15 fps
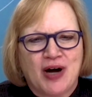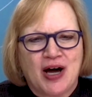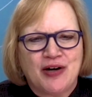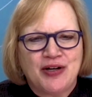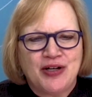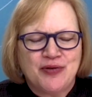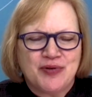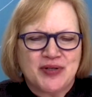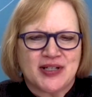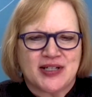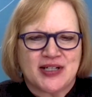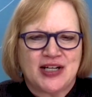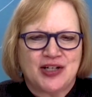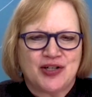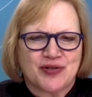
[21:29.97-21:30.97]
How do you
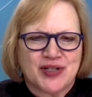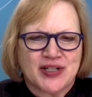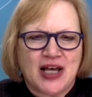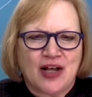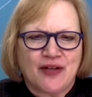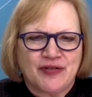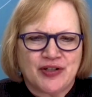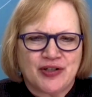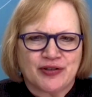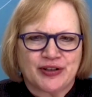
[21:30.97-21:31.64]
sustain yourself in your